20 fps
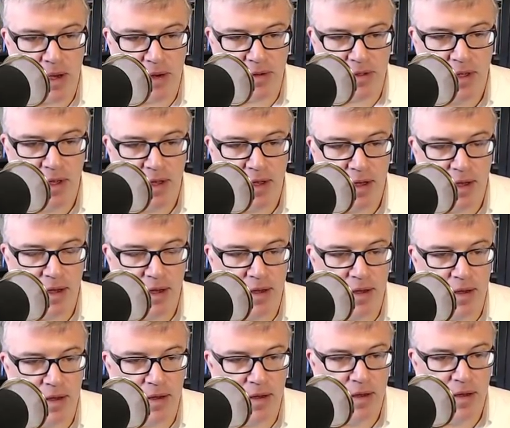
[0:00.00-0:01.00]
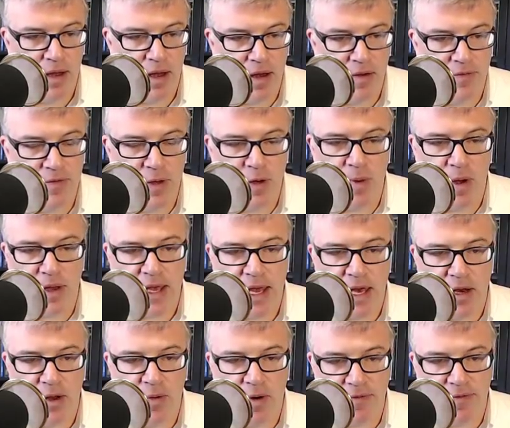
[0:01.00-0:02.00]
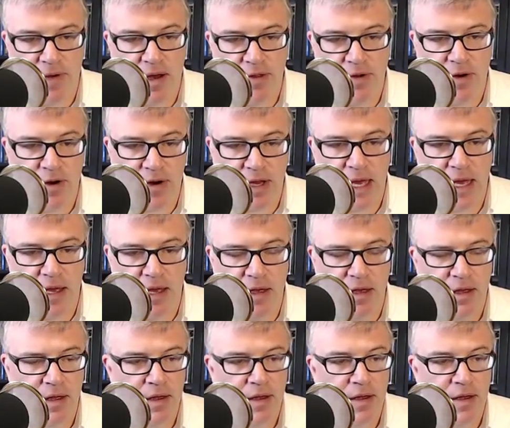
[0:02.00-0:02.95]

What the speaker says: Avinu Malkeinu, our Father, our King,